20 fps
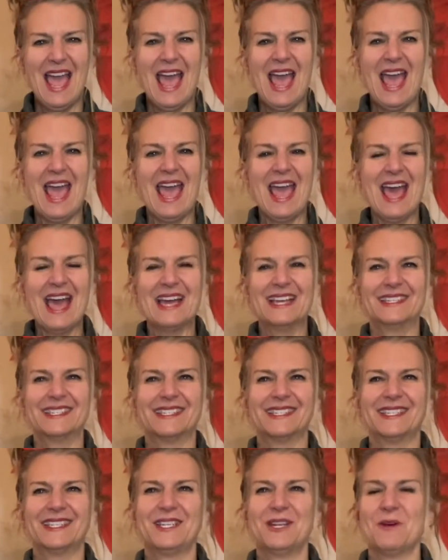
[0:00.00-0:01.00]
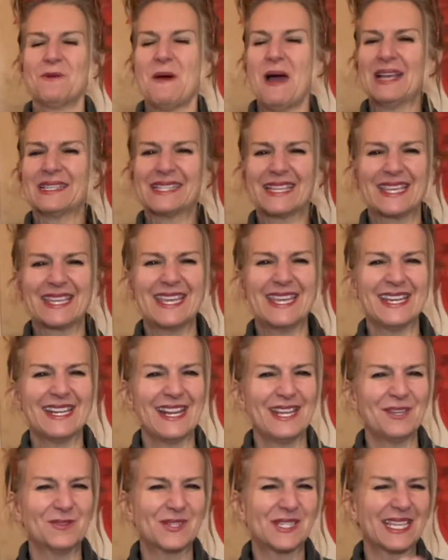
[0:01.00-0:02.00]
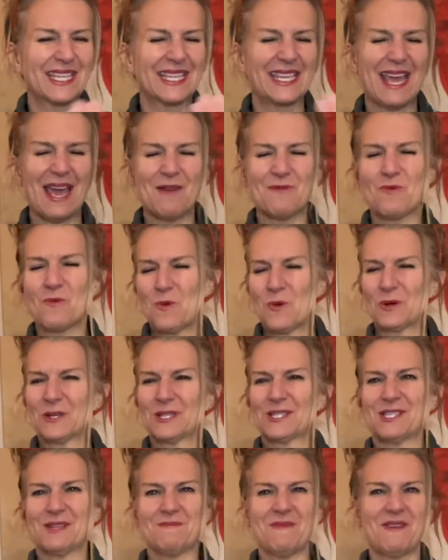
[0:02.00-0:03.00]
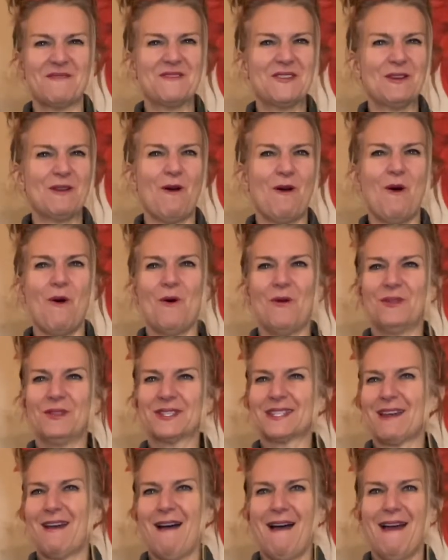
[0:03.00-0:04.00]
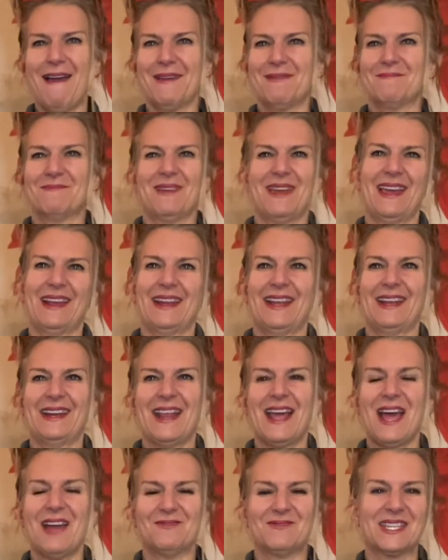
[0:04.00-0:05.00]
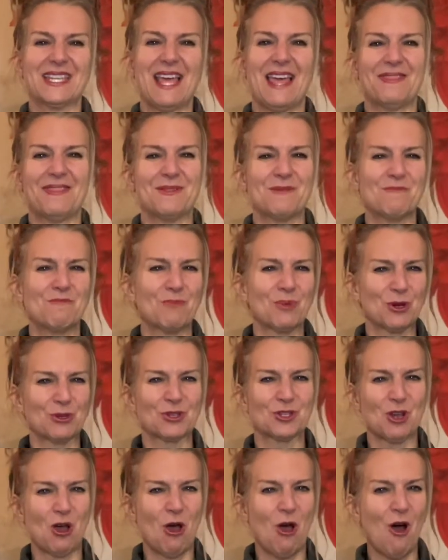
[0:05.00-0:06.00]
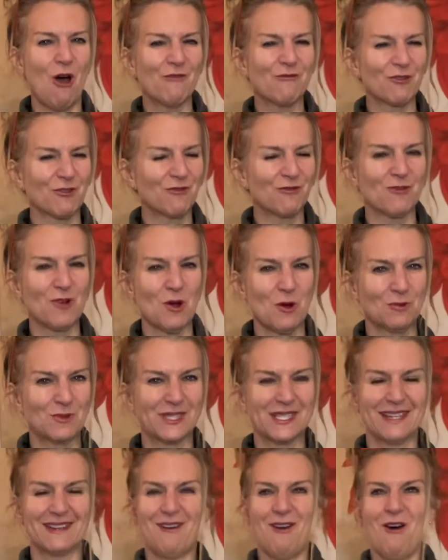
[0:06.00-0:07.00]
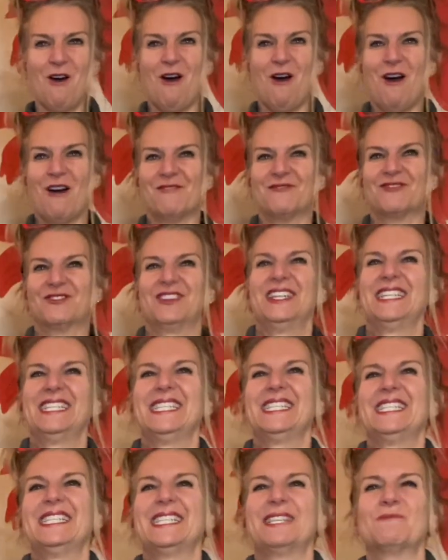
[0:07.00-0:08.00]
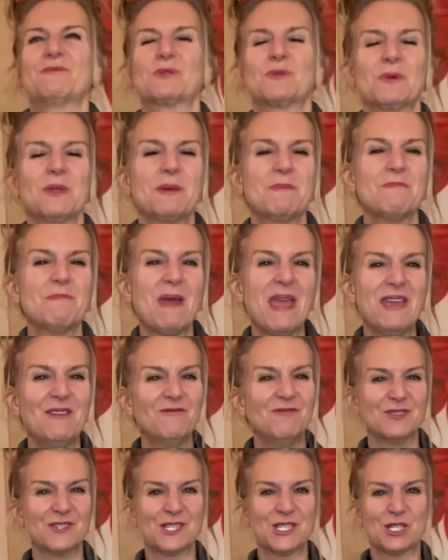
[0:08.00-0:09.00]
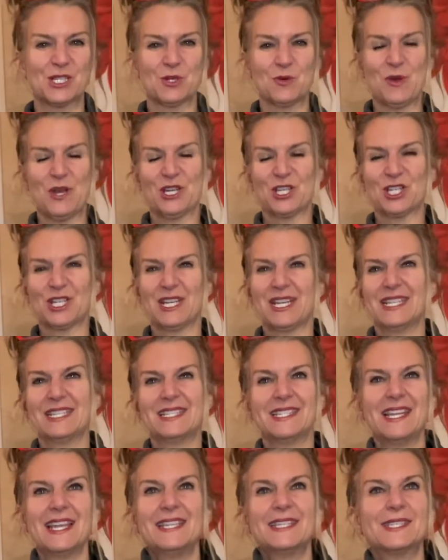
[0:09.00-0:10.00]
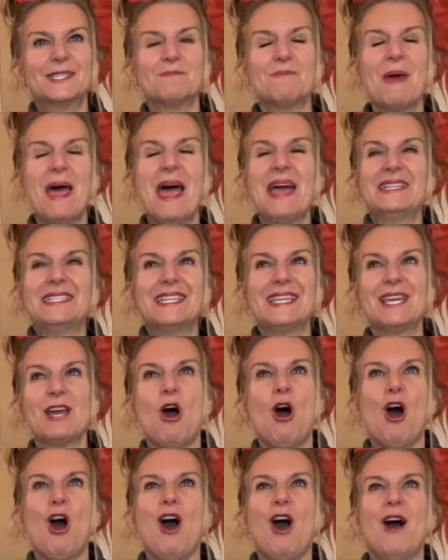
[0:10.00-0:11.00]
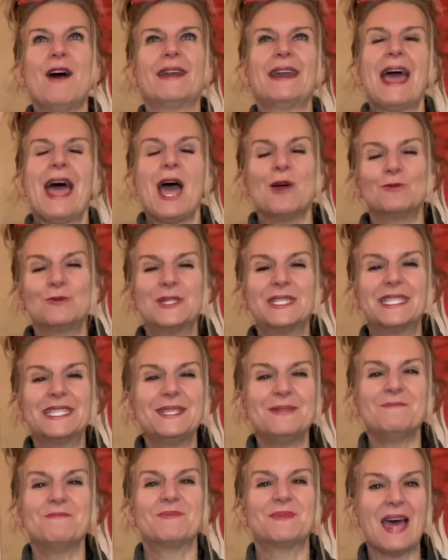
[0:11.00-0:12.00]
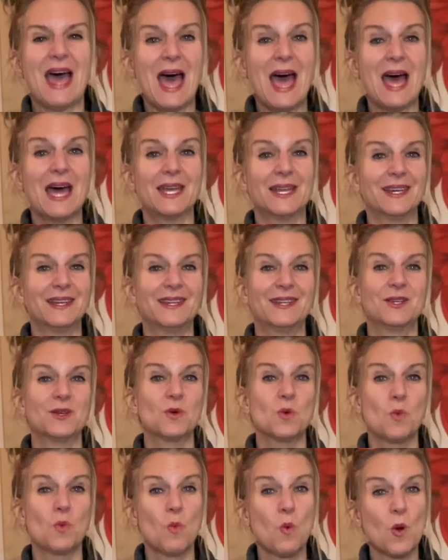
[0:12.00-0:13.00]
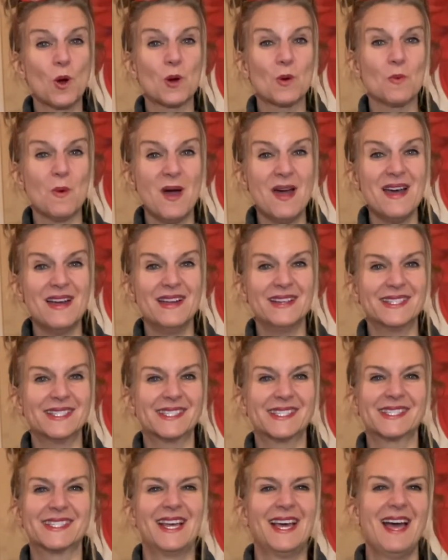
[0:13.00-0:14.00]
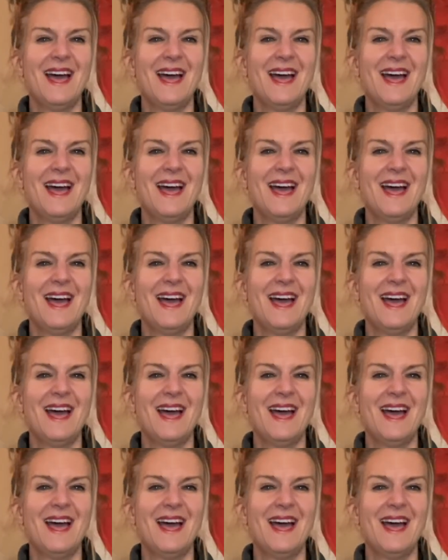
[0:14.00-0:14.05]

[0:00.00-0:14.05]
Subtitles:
And you know, as a kid, I used to get warts on my feet all the time, and I'd have to get them burnt off or frozen off. It was a really painful situation. And depending on how deep that wart was,